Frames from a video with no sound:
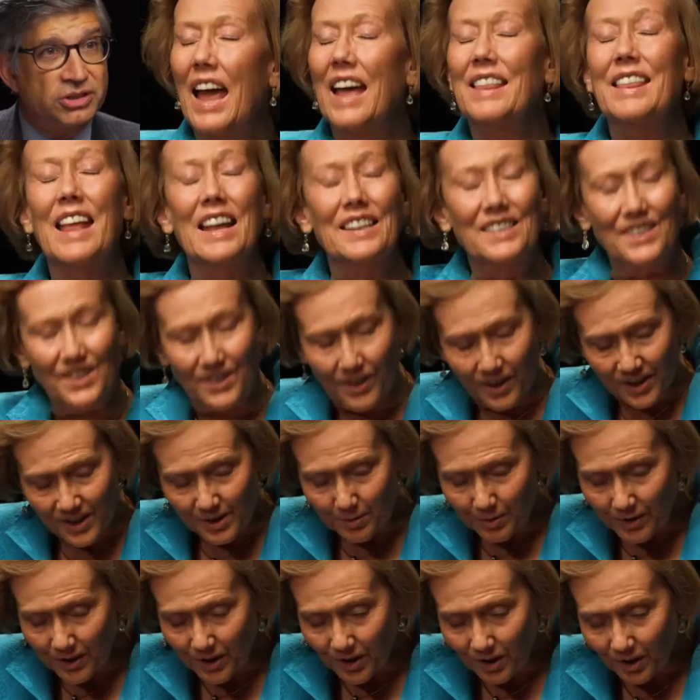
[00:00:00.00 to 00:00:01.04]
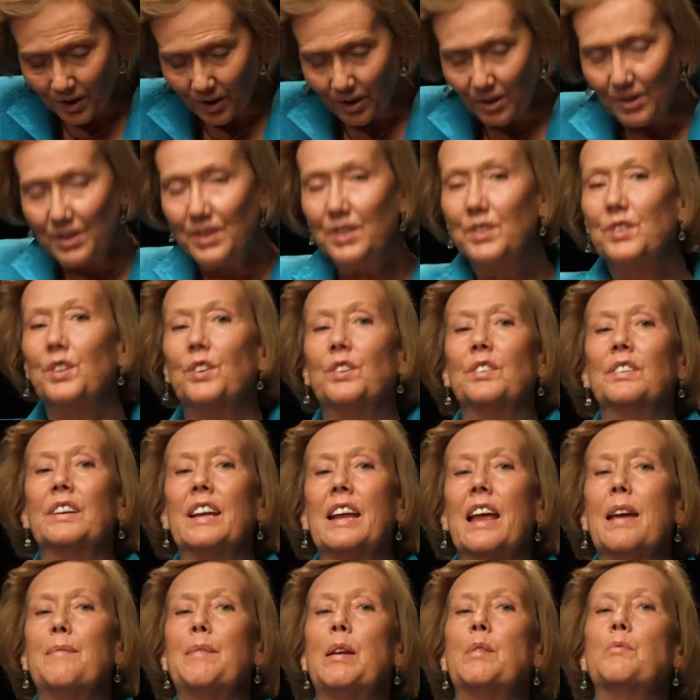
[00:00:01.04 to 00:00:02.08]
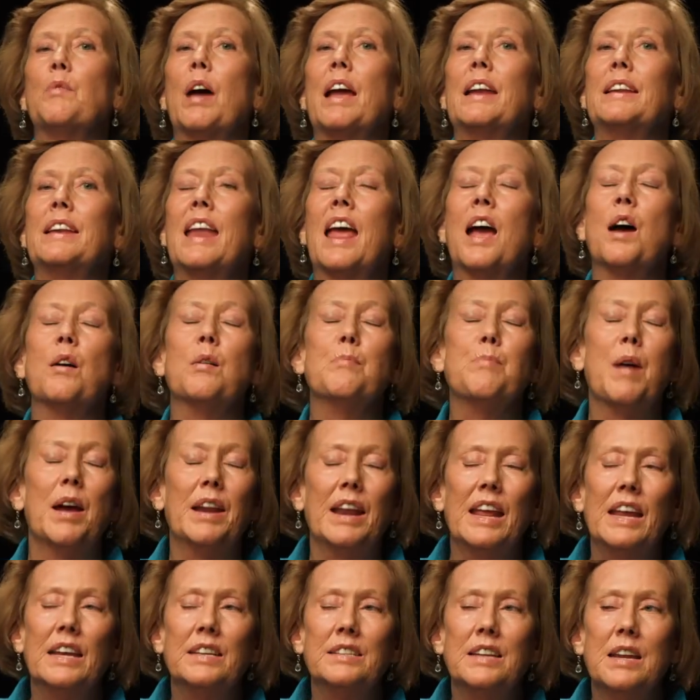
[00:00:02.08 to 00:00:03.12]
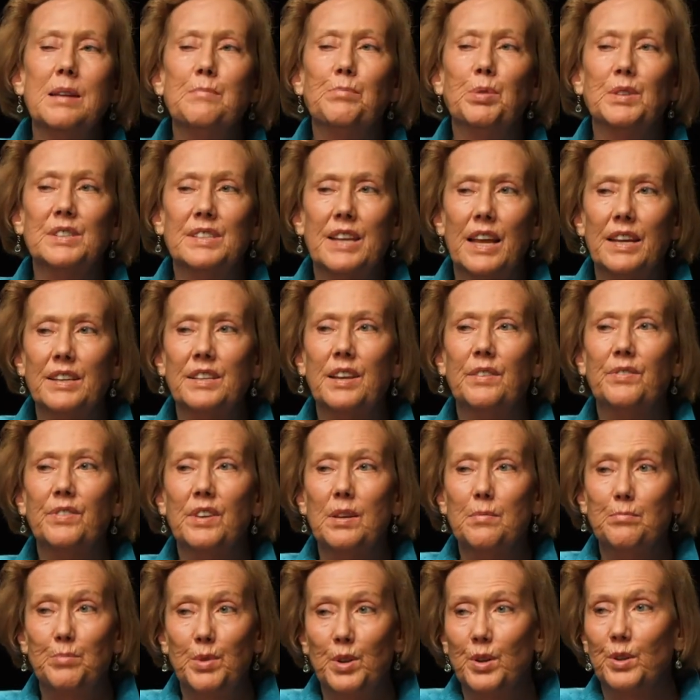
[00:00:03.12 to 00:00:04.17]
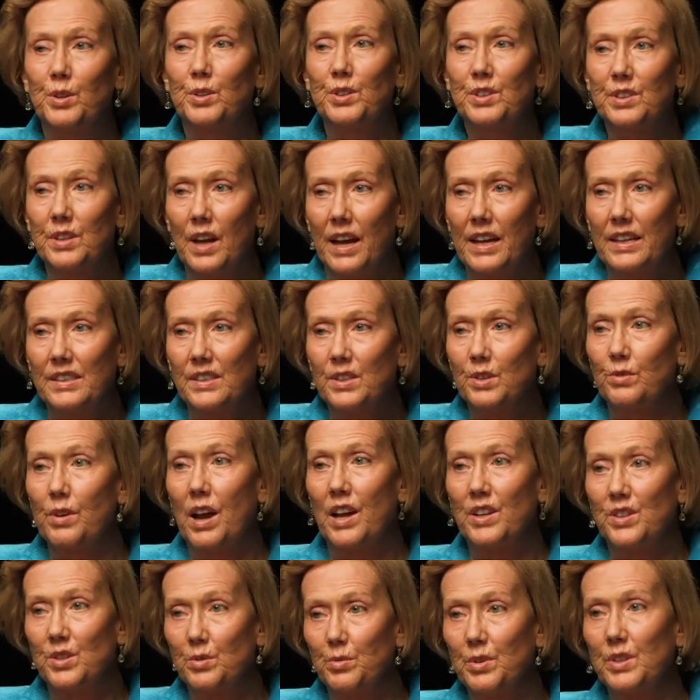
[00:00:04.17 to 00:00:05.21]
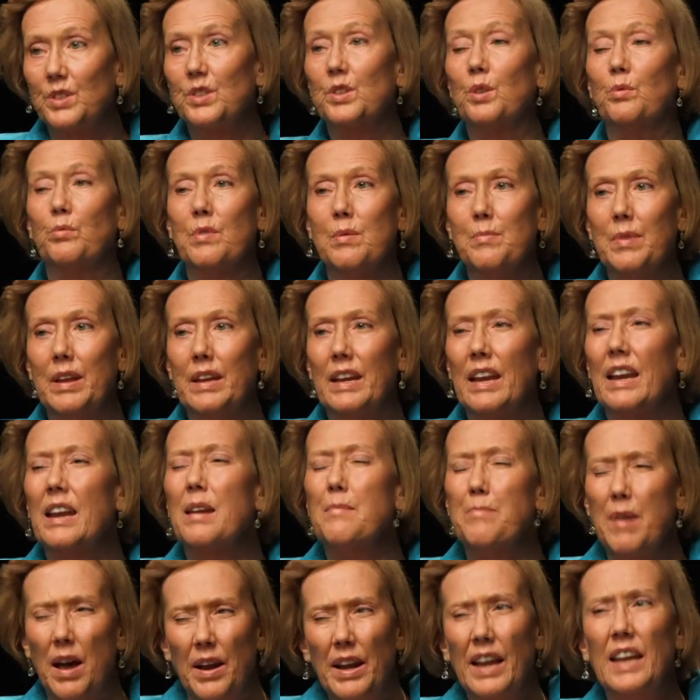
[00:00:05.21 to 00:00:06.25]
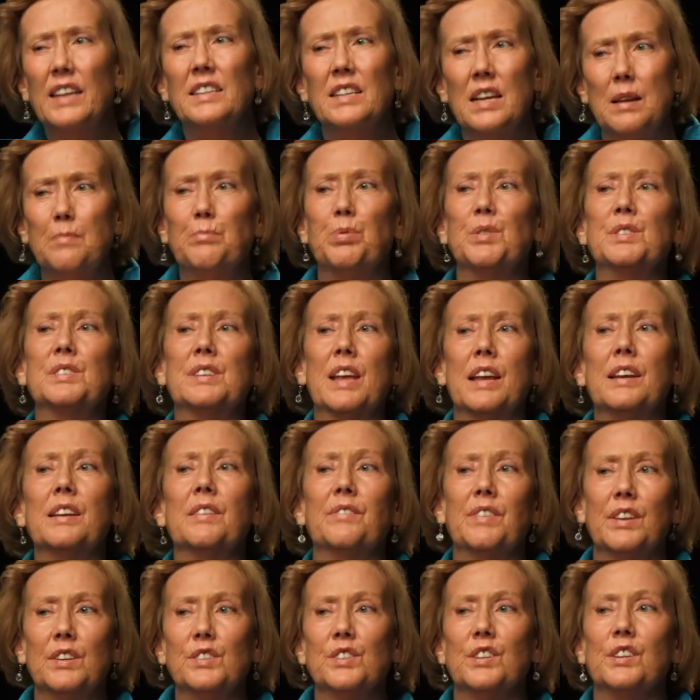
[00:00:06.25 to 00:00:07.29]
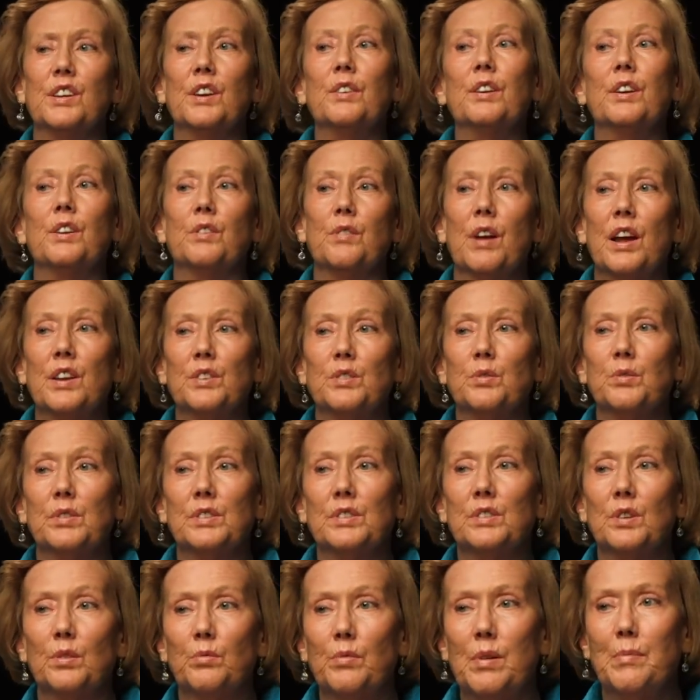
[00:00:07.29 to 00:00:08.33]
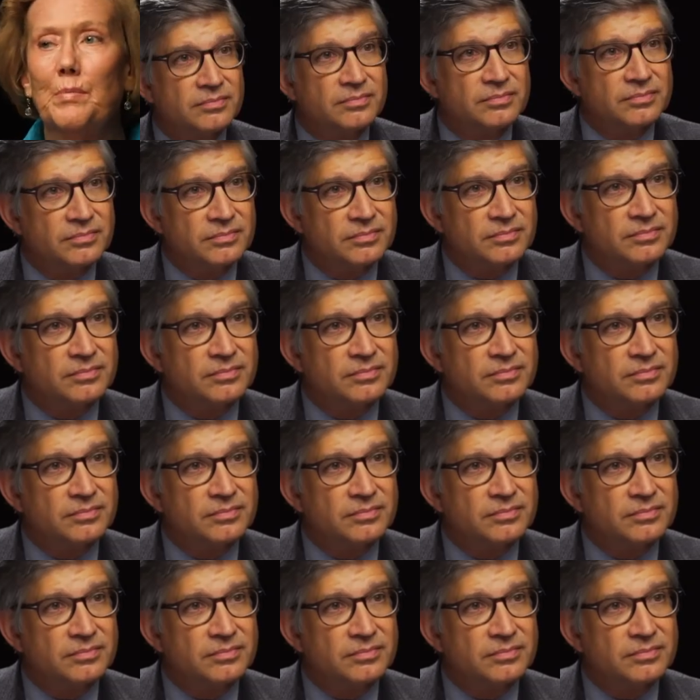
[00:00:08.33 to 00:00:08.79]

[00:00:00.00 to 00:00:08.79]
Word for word: And that starts with girls, certainly. I mean, right now, about eighteen percent of computer science graduates are women, and about eighteen percent of engineering graduates are women.